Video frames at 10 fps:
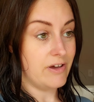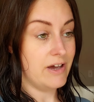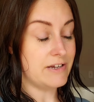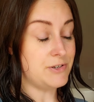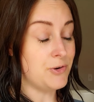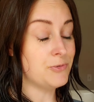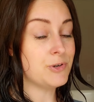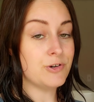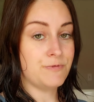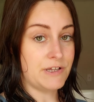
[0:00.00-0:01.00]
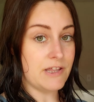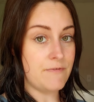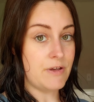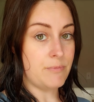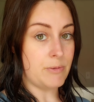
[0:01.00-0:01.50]
I don't know if I
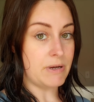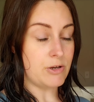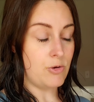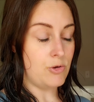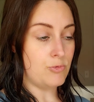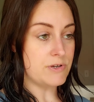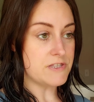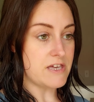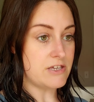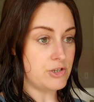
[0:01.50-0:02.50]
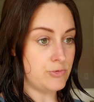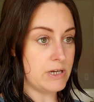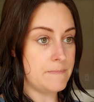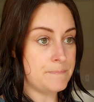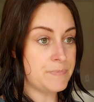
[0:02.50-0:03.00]
love it, but my goal was like, you know what?